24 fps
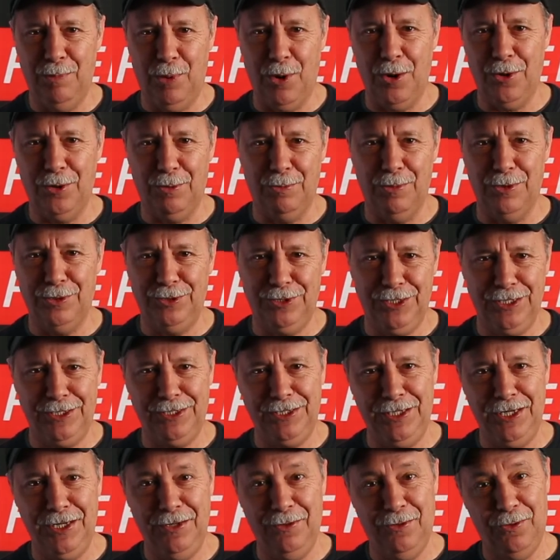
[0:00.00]
part number
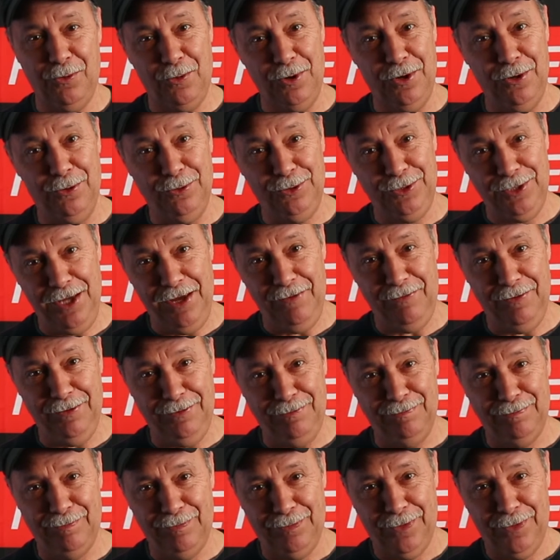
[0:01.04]
16307.